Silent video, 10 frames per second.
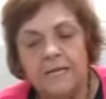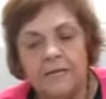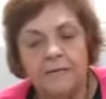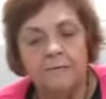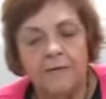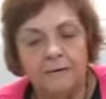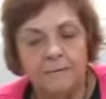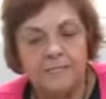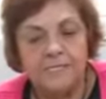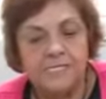And when I
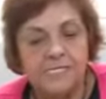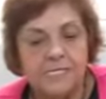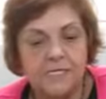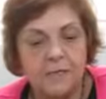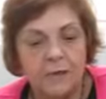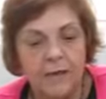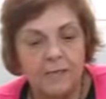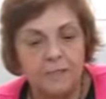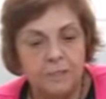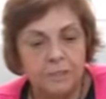went to see the
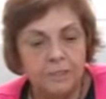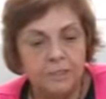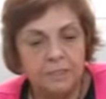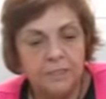doctor,